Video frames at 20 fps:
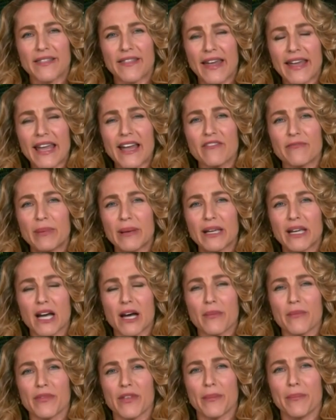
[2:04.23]
They have
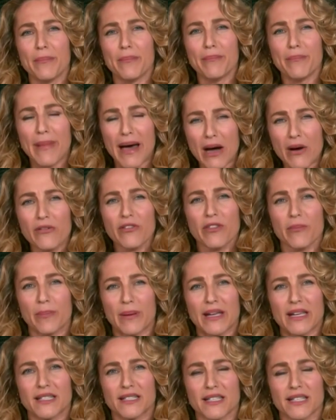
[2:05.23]
become the
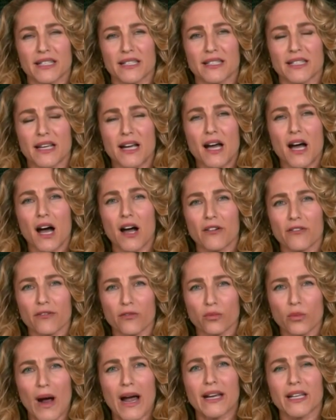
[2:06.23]
mouthpieces
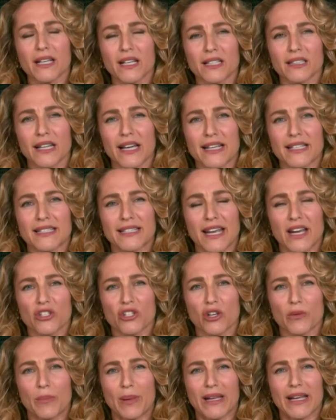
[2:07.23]
of
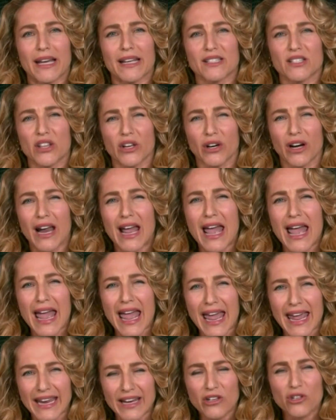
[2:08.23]
radicalization because their
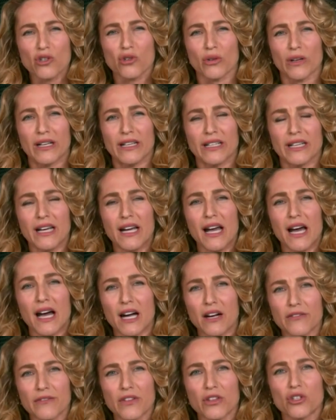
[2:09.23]
hatred
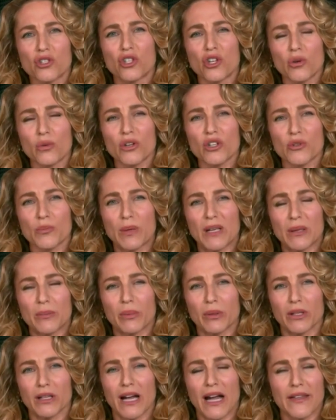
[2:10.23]
of the Jewish
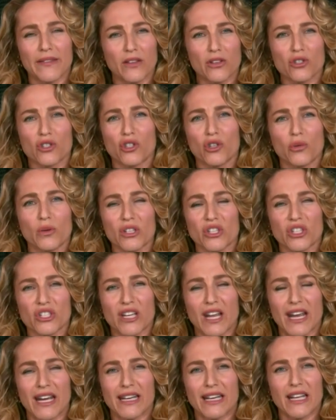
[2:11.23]
people and the Jewish
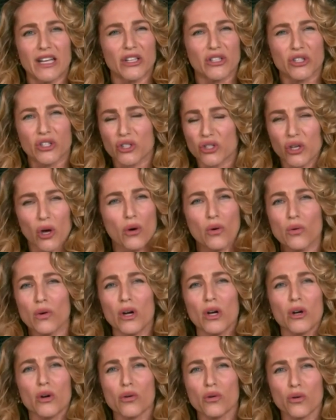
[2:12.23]
state is
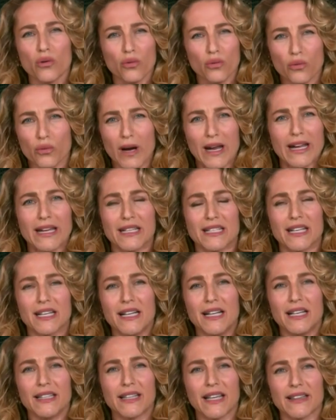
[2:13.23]
so great
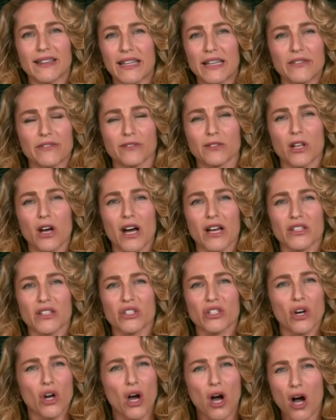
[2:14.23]
that they've
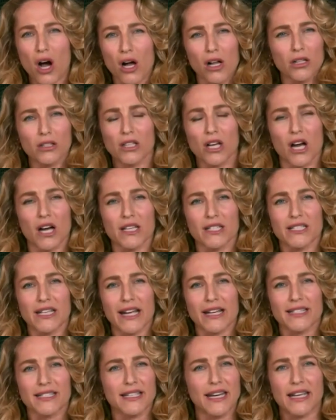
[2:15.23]
lost all
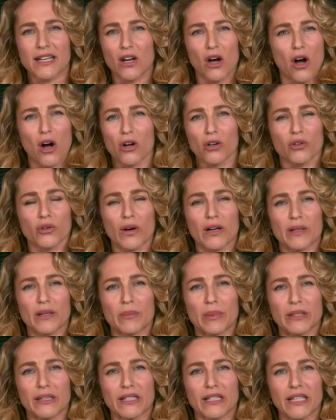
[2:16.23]
context and all
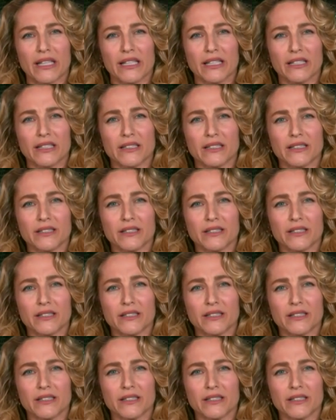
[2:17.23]
credibility.